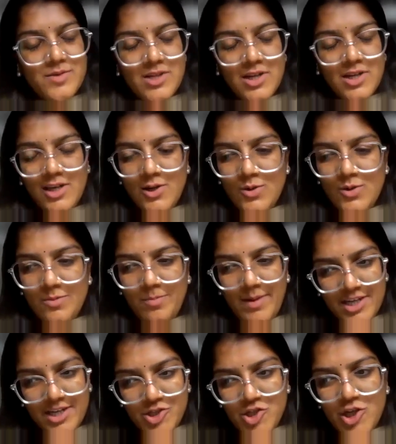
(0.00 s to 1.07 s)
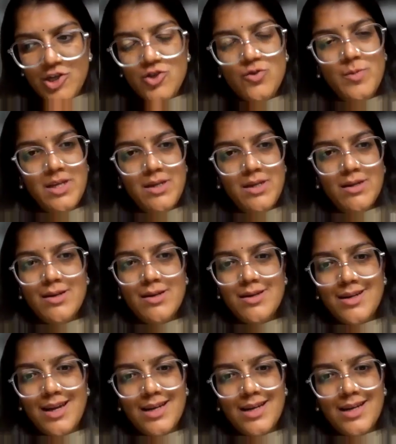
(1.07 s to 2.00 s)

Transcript: my absolute pleasure to be here,